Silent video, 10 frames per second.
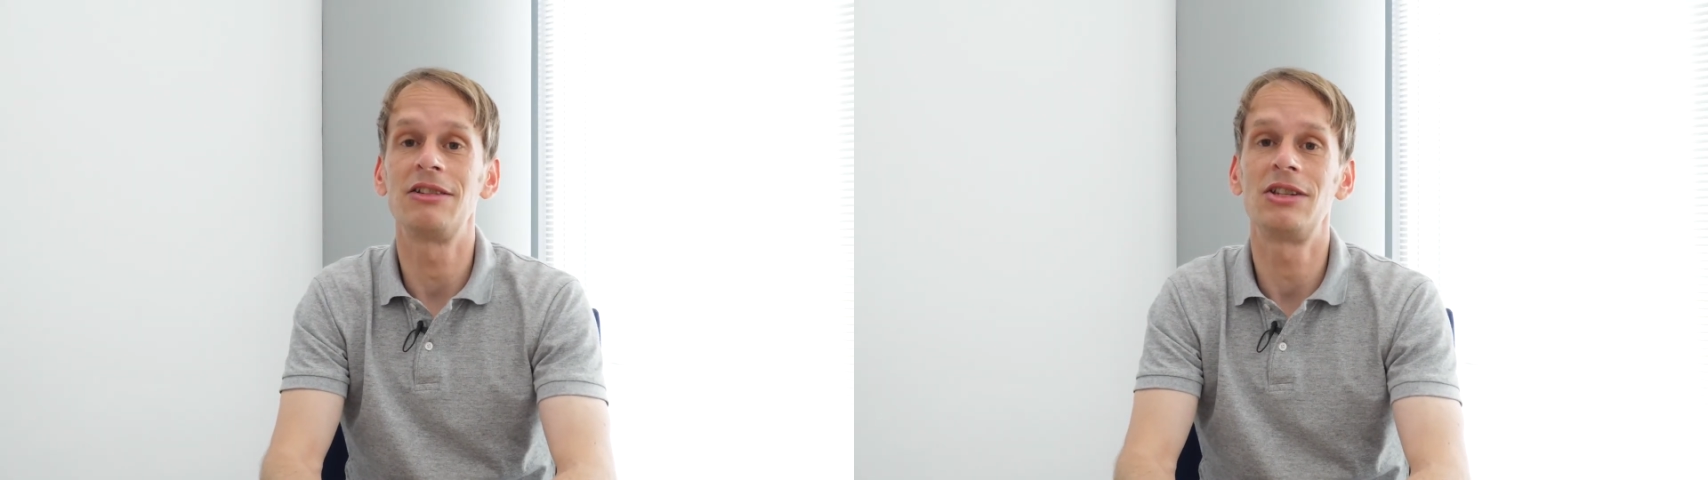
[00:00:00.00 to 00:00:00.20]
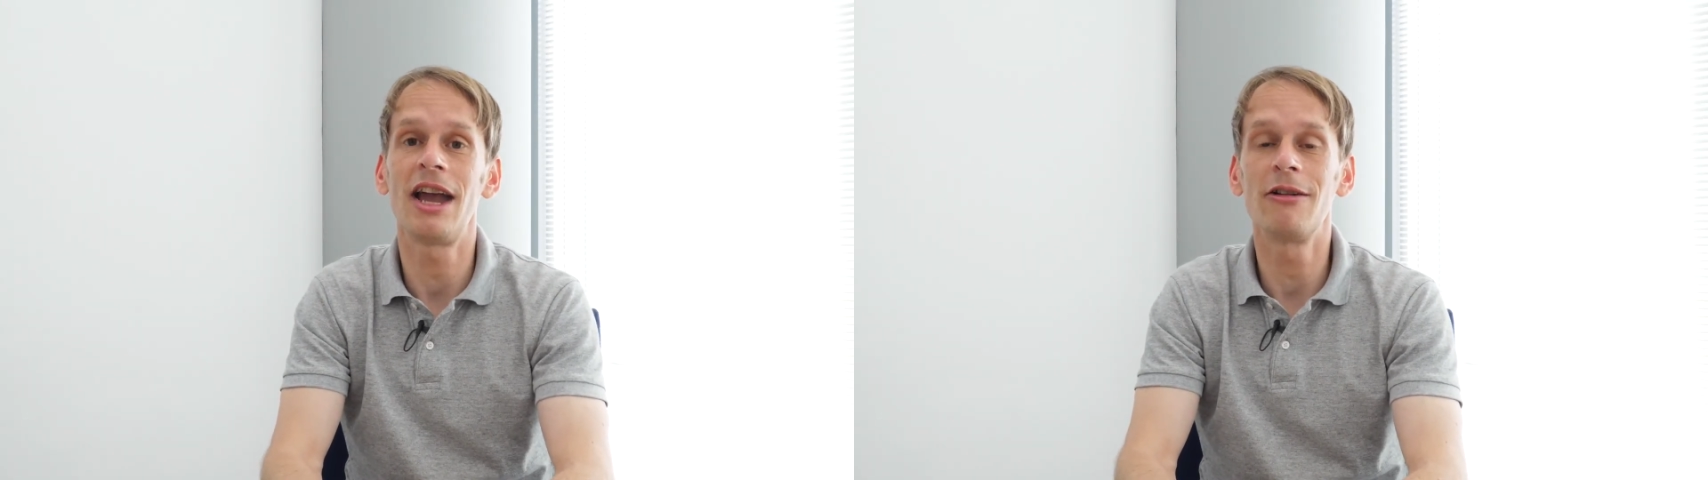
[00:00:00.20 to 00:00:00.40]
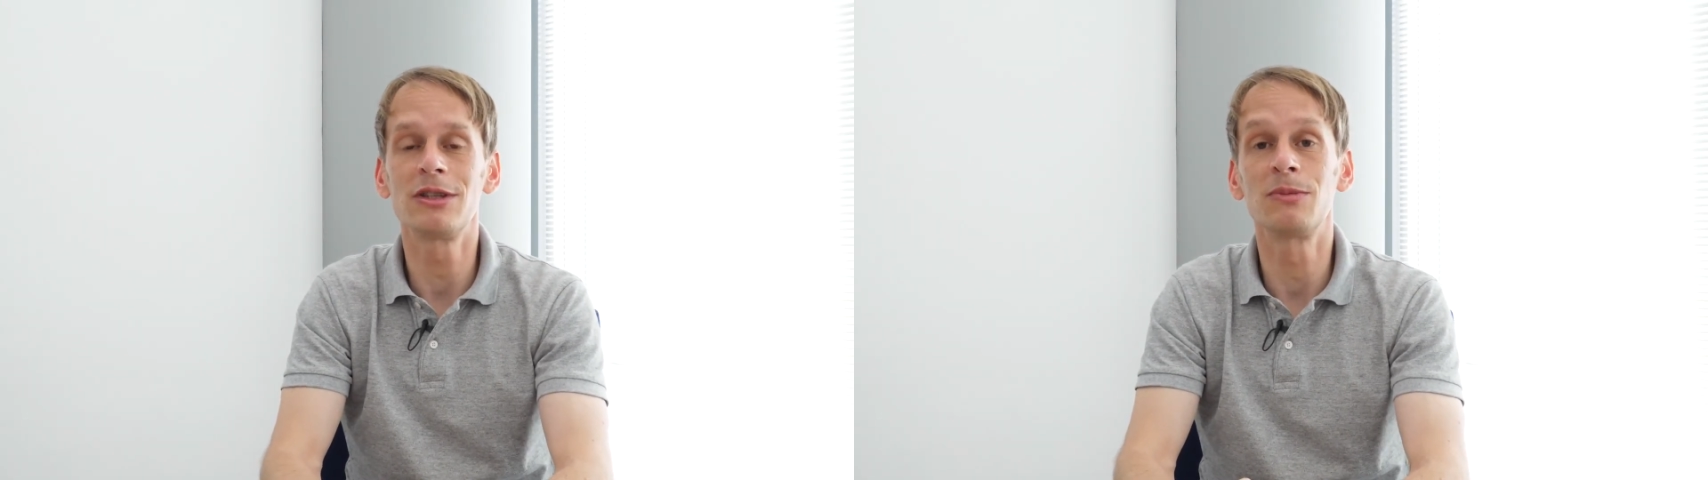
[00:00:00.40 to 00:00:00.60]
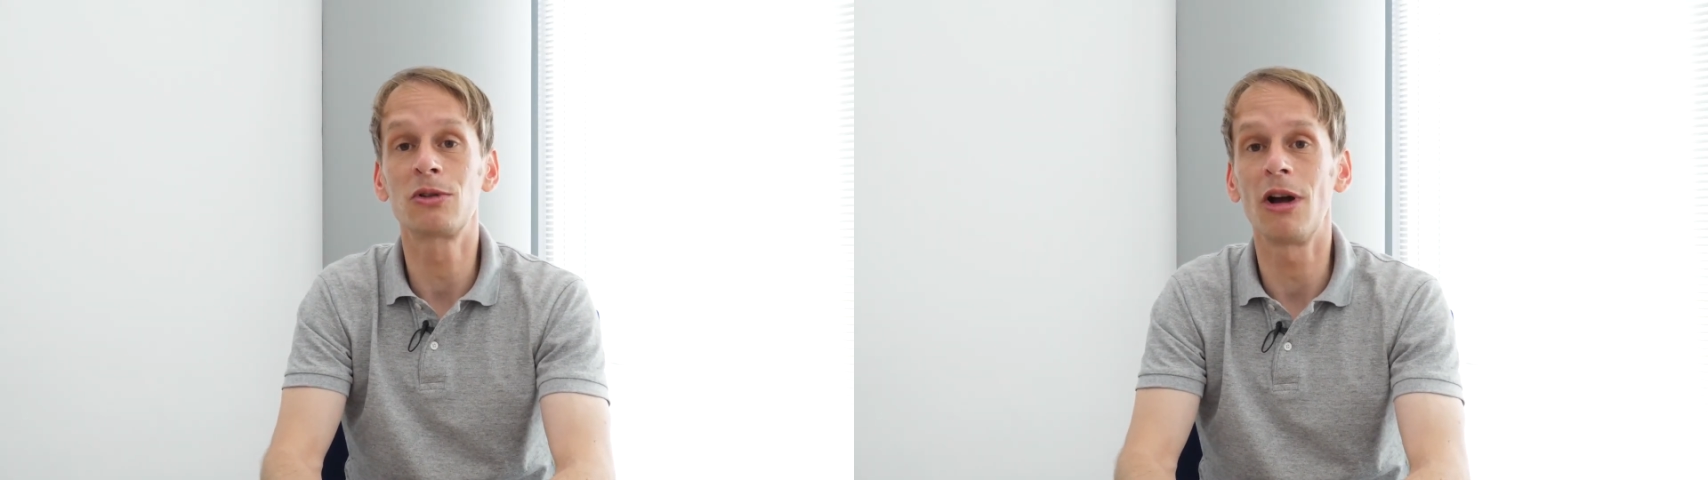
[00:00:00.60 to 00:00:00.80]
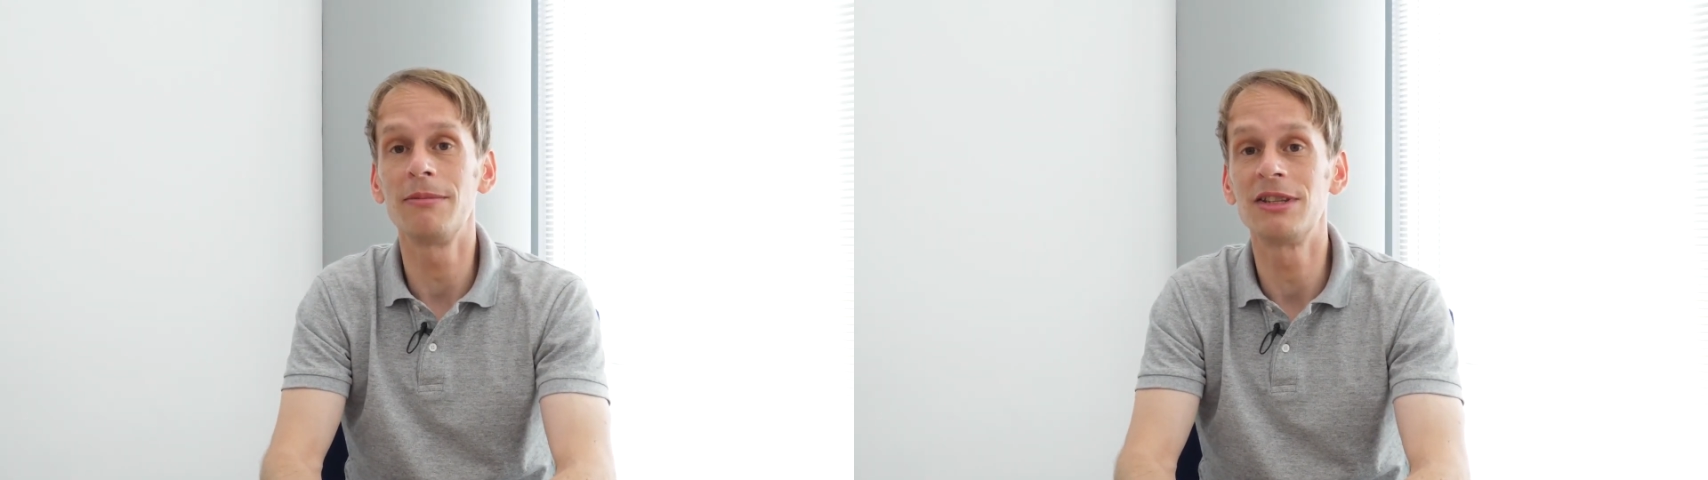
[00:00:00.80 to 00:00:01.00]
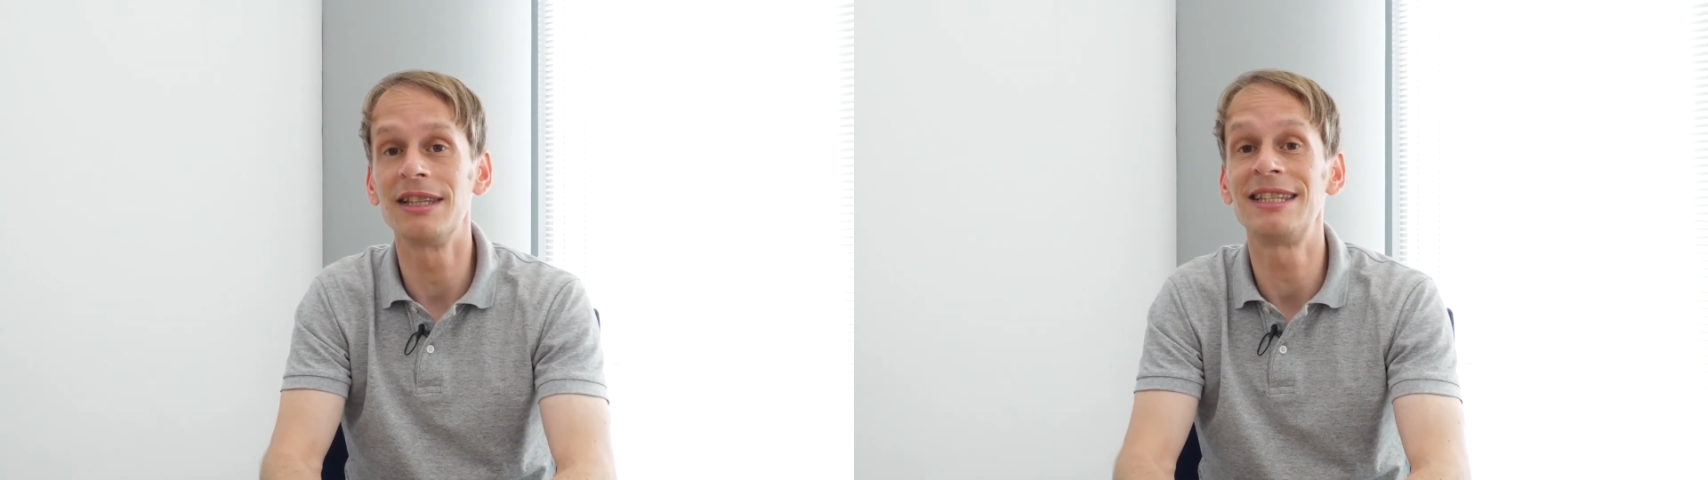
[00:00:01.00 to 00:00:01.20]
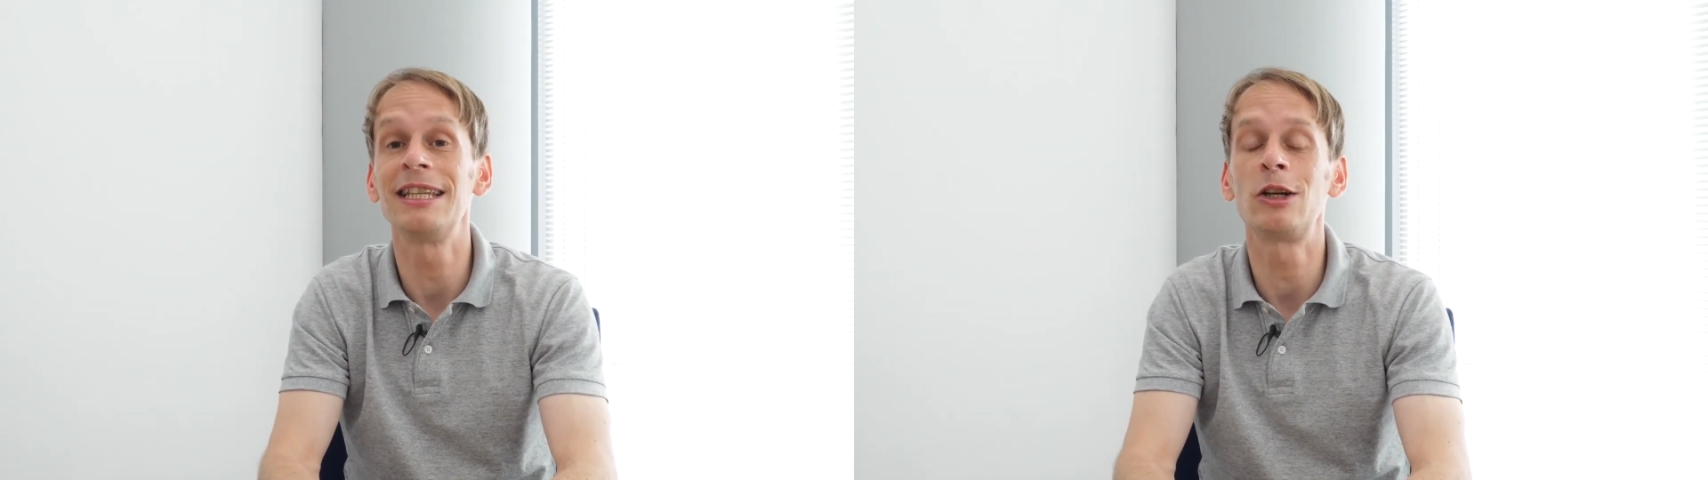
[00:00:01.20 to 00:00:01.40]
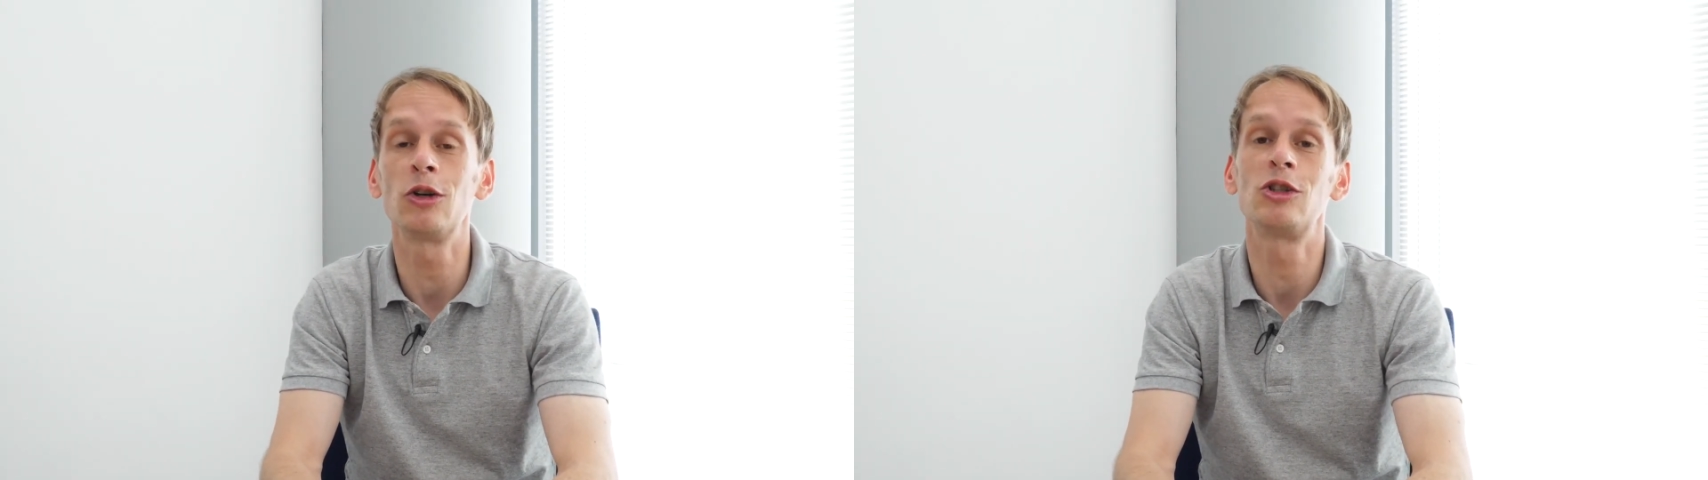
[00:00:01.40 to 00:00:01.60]
share and subscribe to the
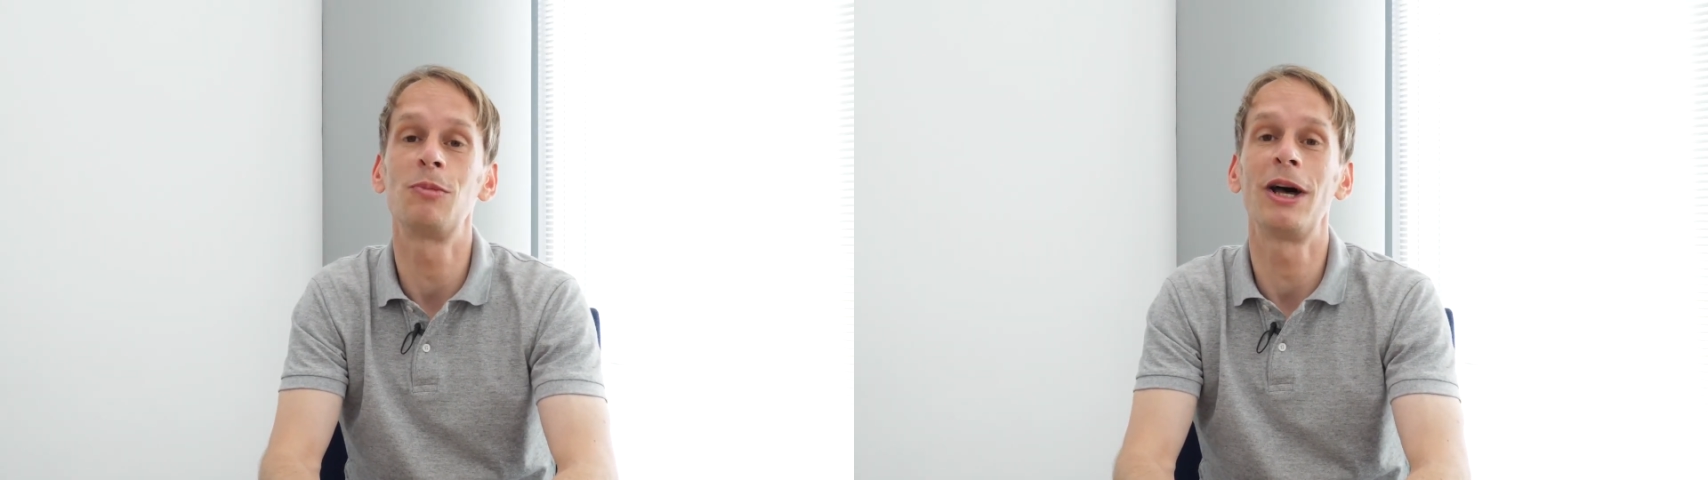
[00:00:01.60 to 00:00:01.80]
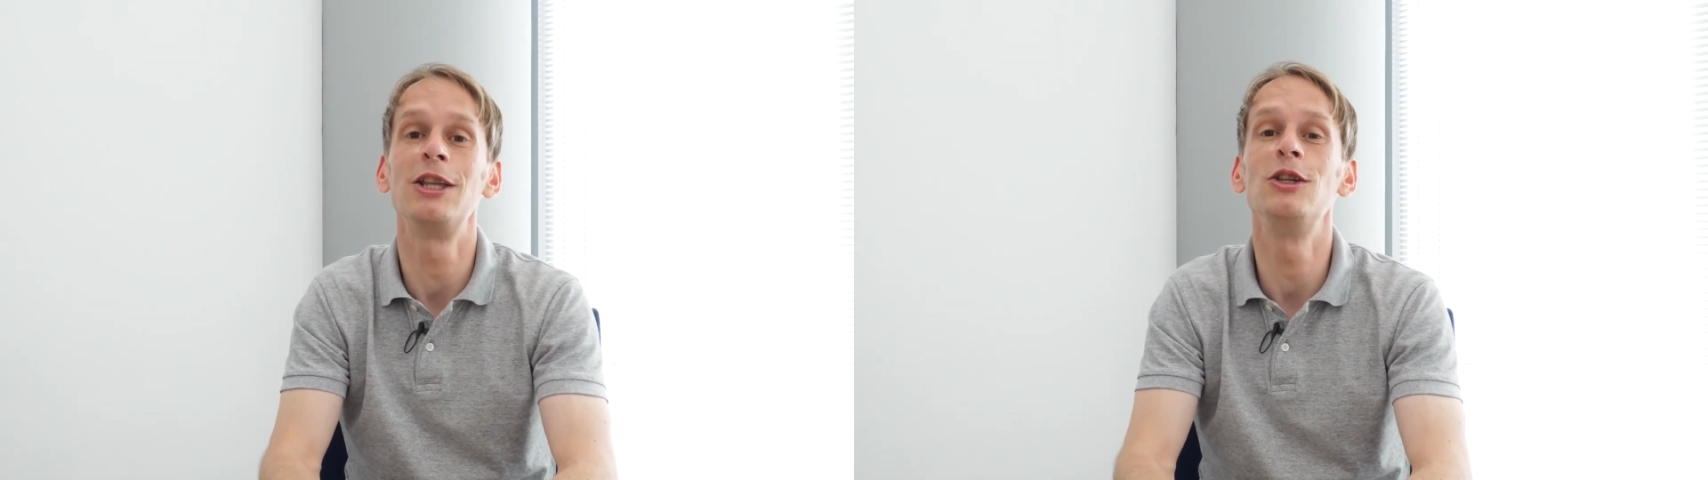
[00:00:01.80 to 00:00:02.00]
City Cost Japan